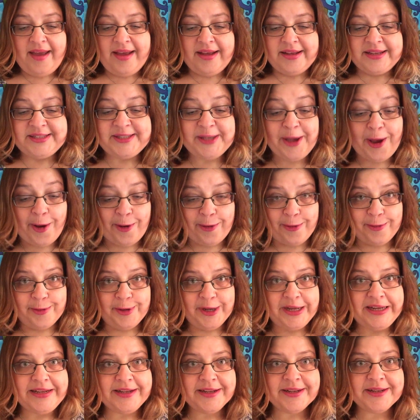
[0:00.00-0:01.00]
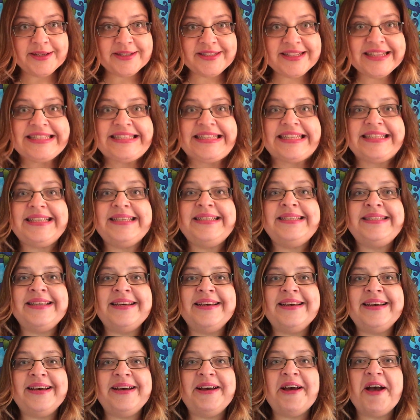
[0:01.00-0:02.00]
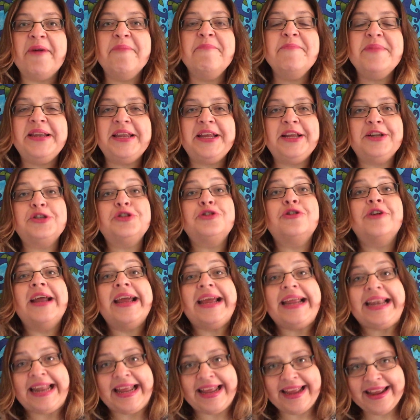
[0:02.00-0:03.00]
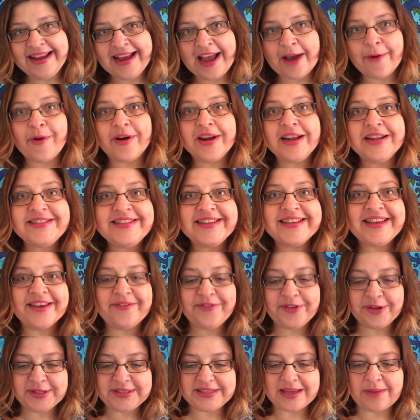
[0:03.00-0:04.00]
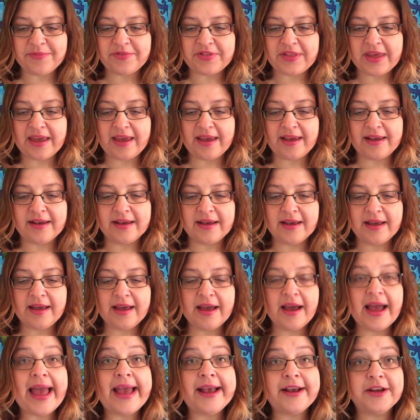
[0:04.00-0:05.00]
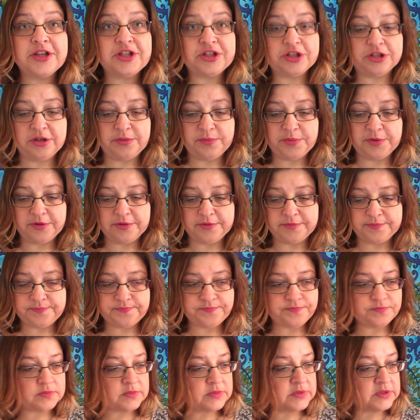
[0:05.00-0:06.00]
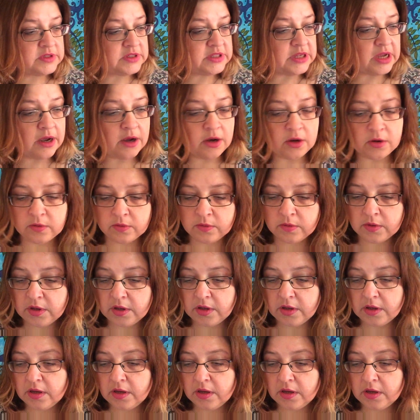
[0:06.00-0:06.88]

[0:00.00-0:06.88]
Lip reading: So since this is a mini training, I wanted to give you something actionable. So